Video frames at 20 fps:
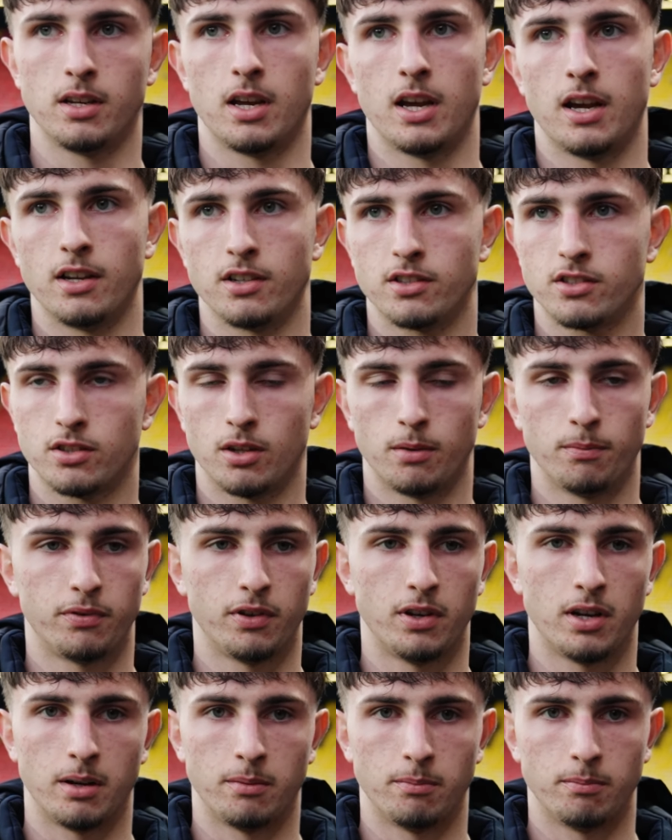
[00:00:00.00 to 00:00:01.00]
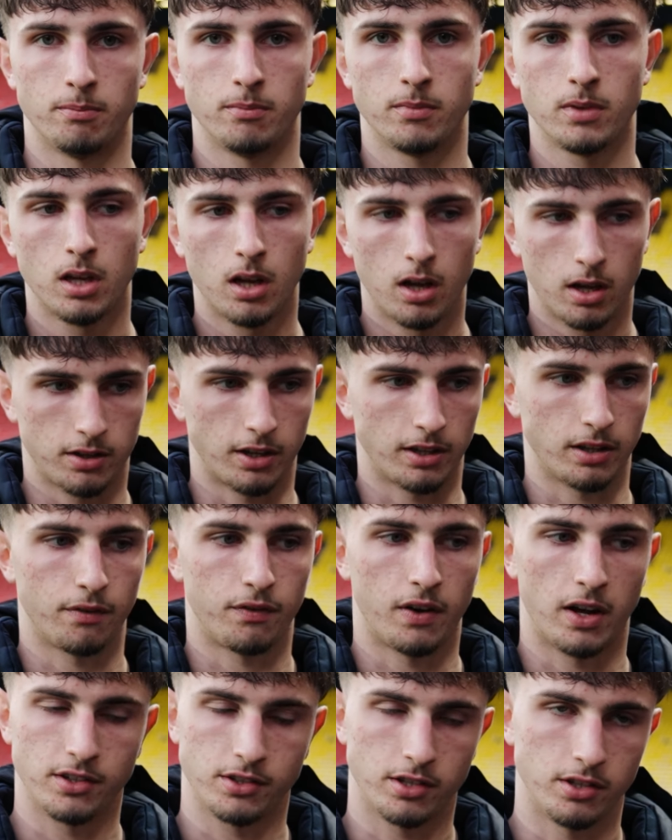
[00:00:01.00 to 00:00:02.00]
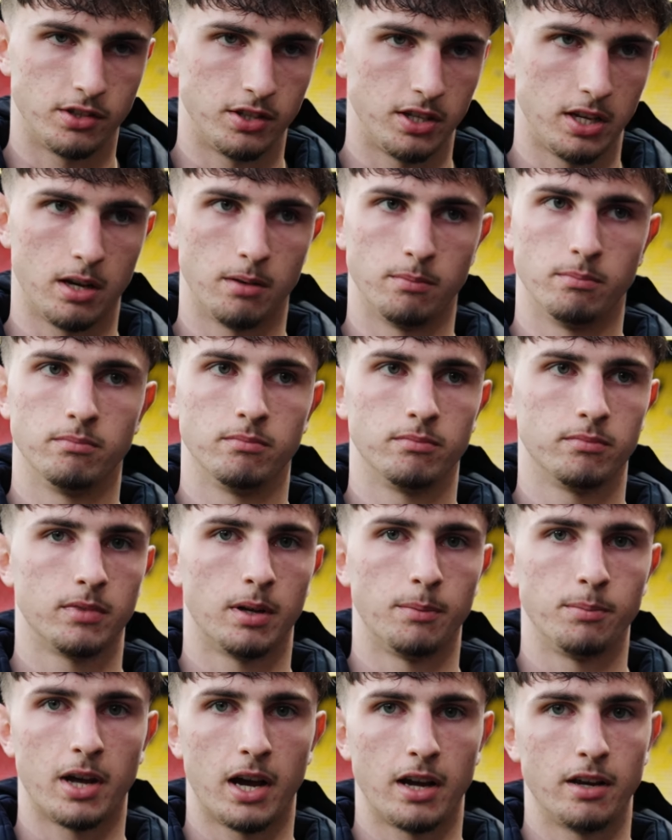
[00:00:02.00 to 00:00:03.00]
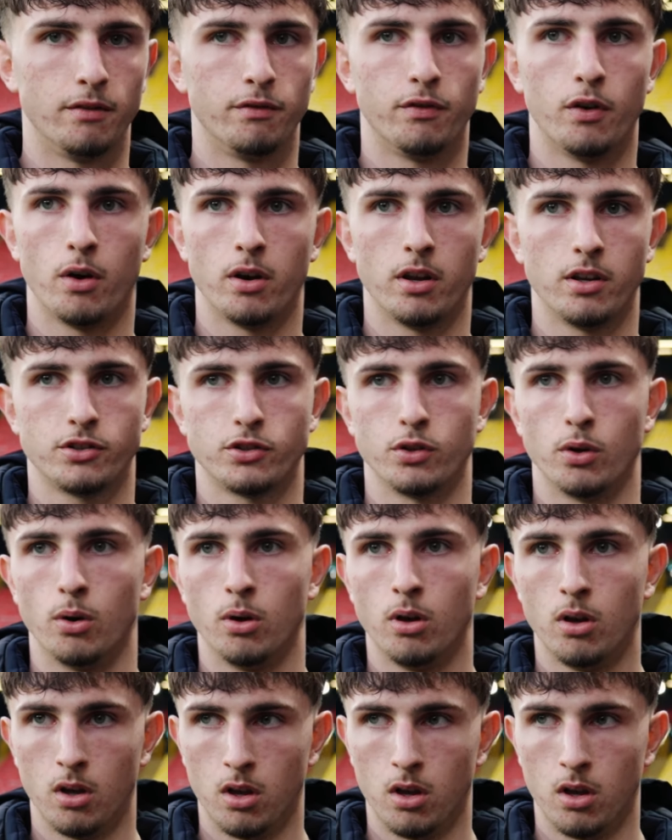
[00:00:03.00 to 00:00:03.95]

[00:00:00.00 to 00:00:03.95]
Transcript: Yeah, it's something I think the fans can see I'm dying for it. So